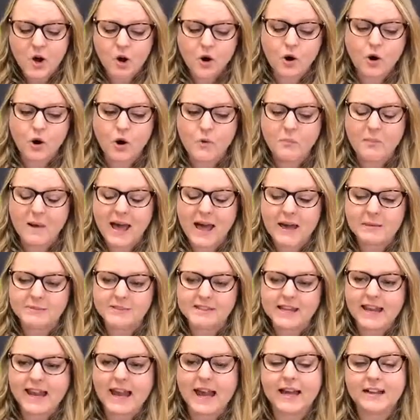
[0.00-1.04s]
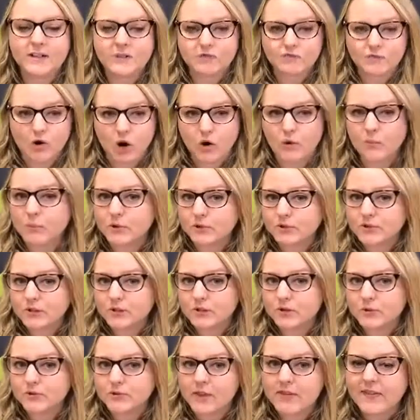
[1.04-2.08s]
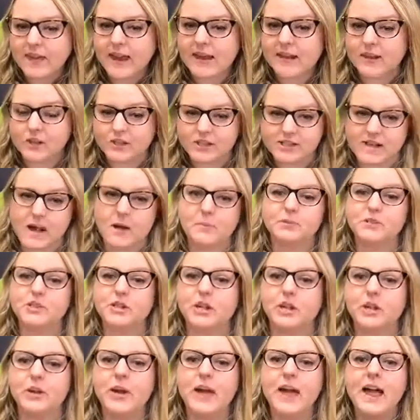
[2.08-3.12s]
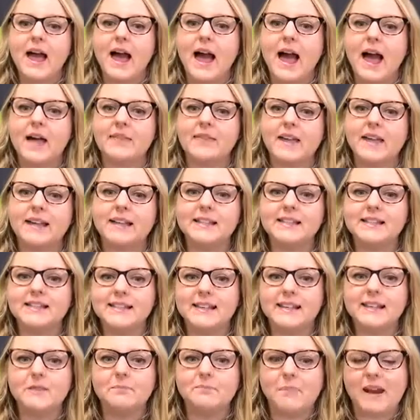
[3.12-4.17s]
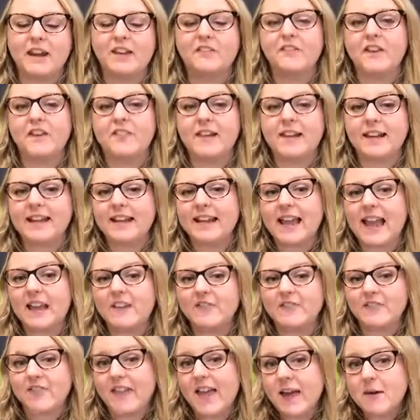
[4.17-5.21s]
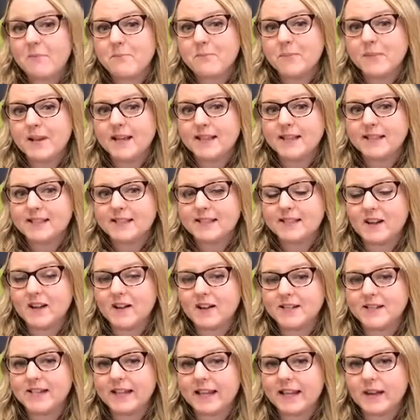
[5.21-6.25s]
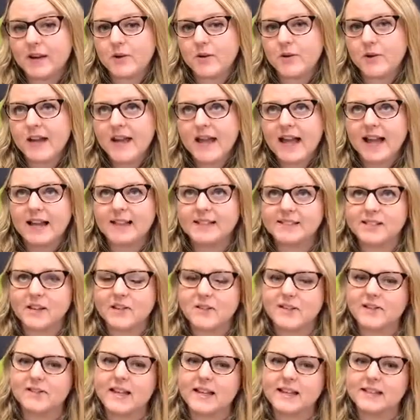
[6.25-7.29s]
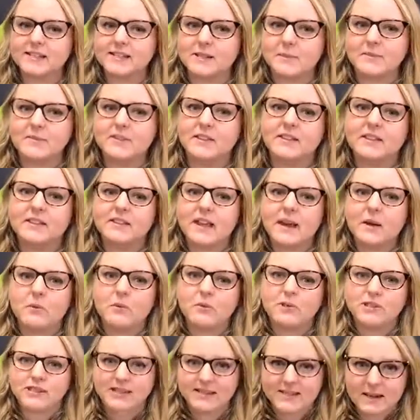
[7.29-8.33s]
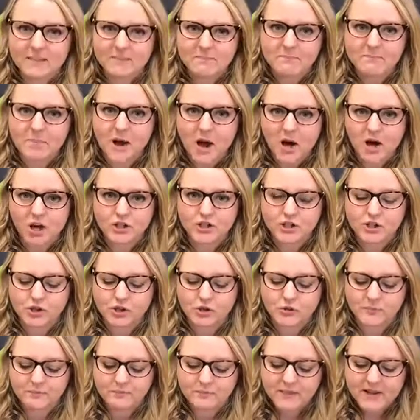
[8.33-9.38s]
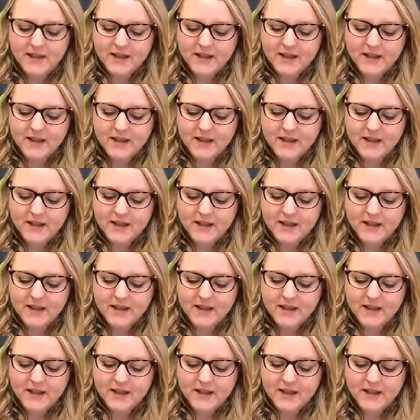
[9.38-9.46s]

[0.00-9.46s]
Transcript: or perhaps they had a role model that they looked up to and they can see the benefit that it gave them in starting out, and so that's something that they want to then pass on.